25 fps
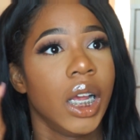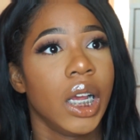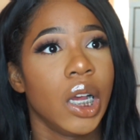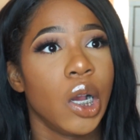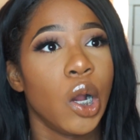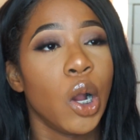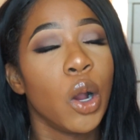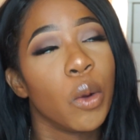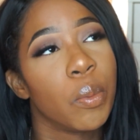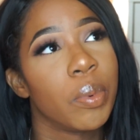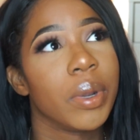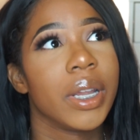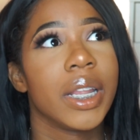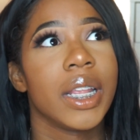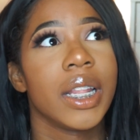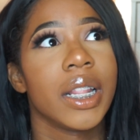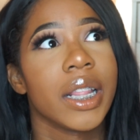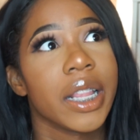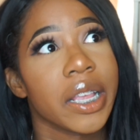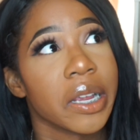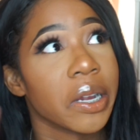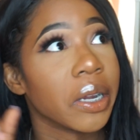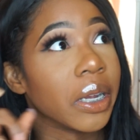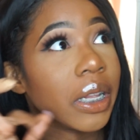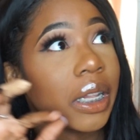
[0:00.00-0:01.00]
opening
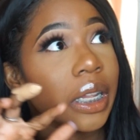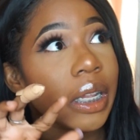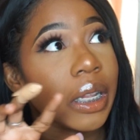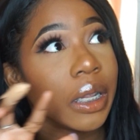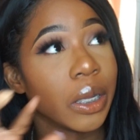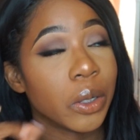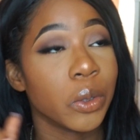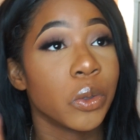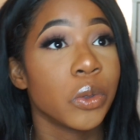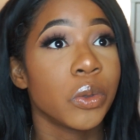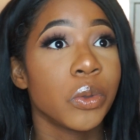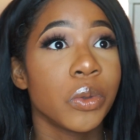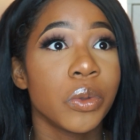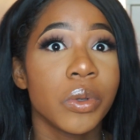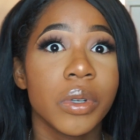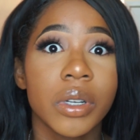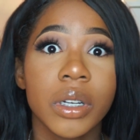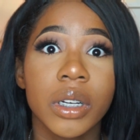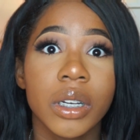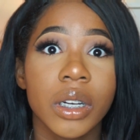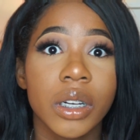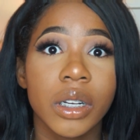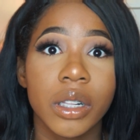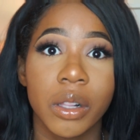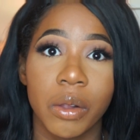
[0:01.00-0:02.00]
their little
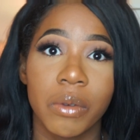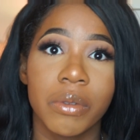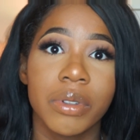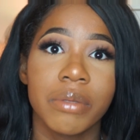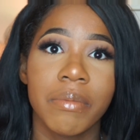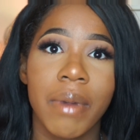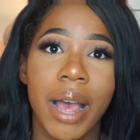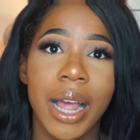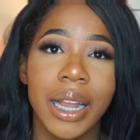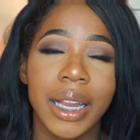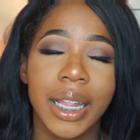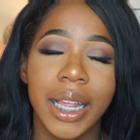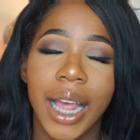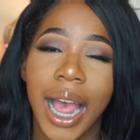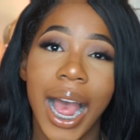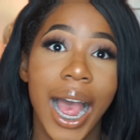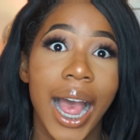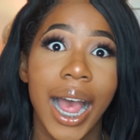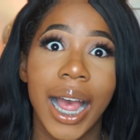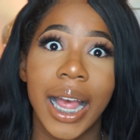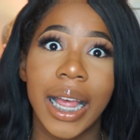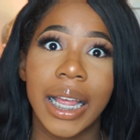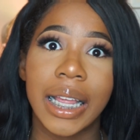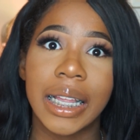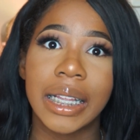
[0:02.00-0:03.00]
closed-minded
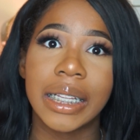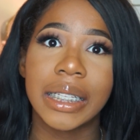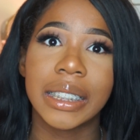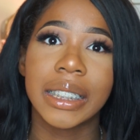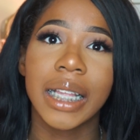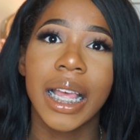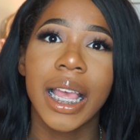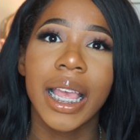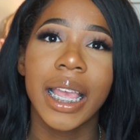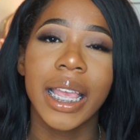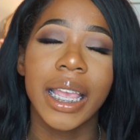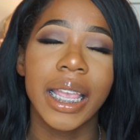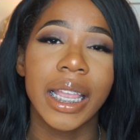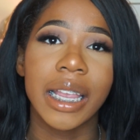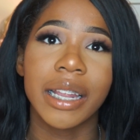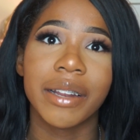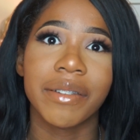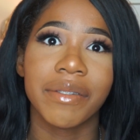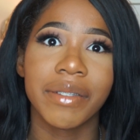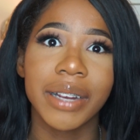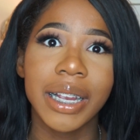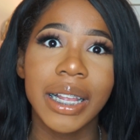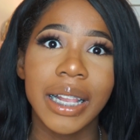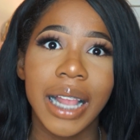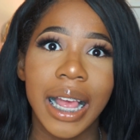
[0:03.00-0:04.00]
eyes and
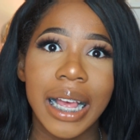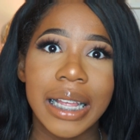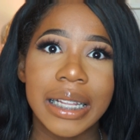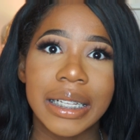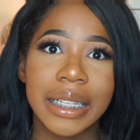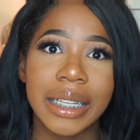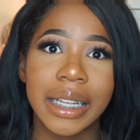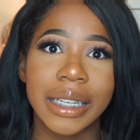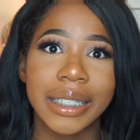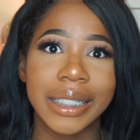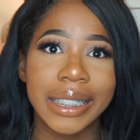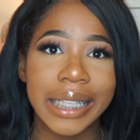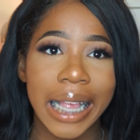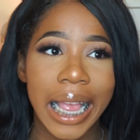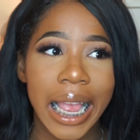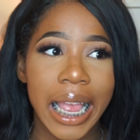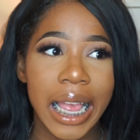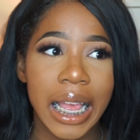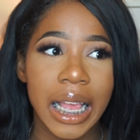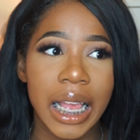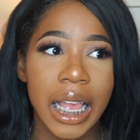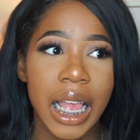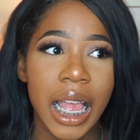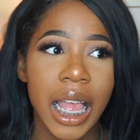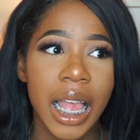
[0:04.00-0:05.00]
realizing
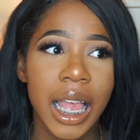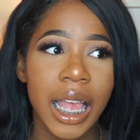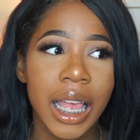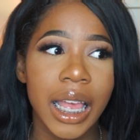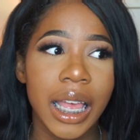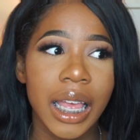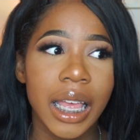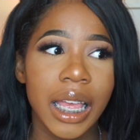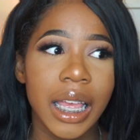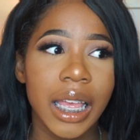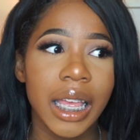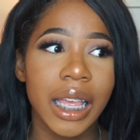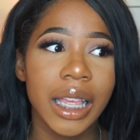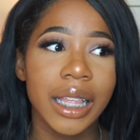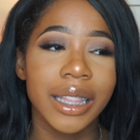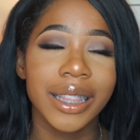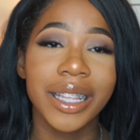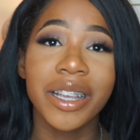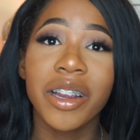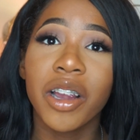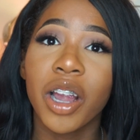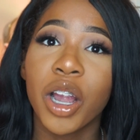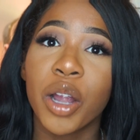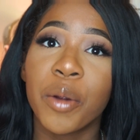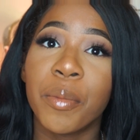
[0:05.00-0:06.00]
that
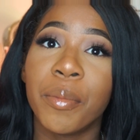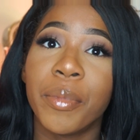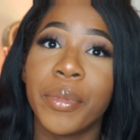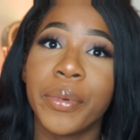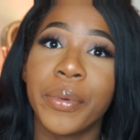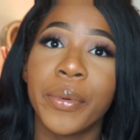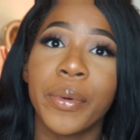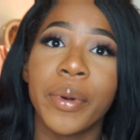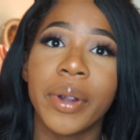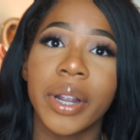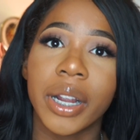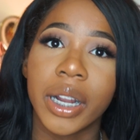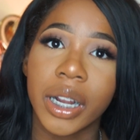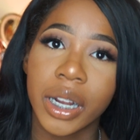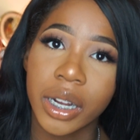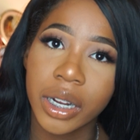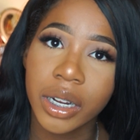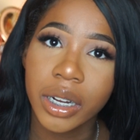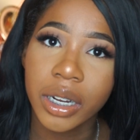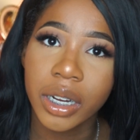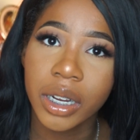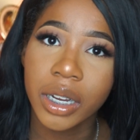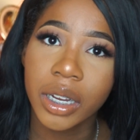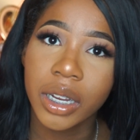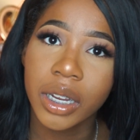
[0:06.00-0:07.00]
there are more
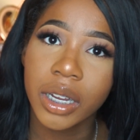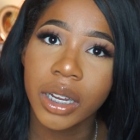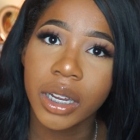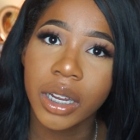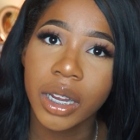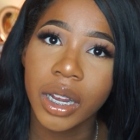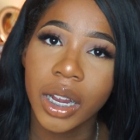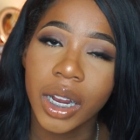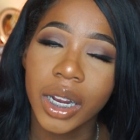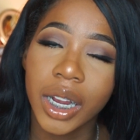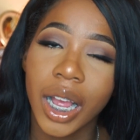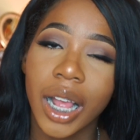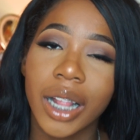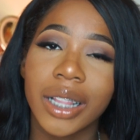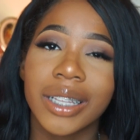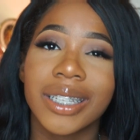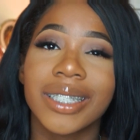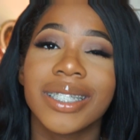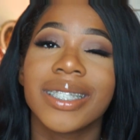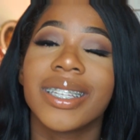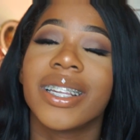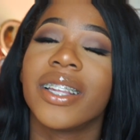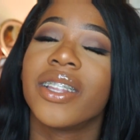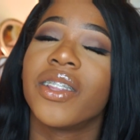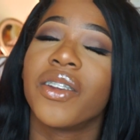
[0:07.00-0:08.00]

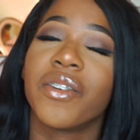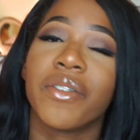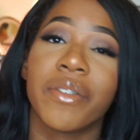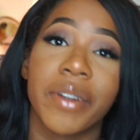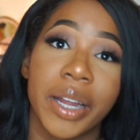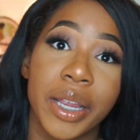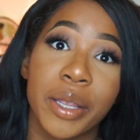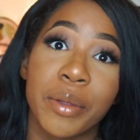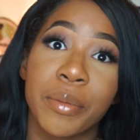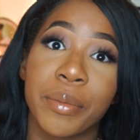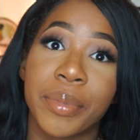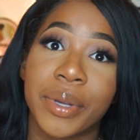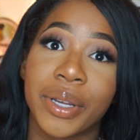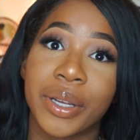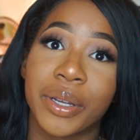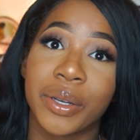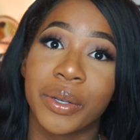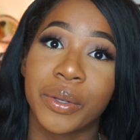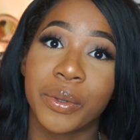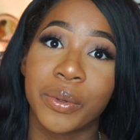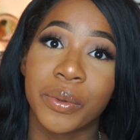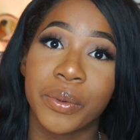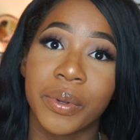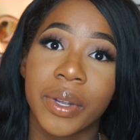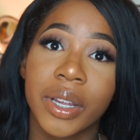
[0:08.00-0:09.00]
colors to the
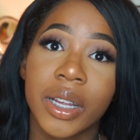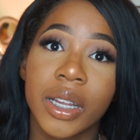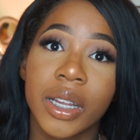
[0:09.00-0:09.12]
rainbow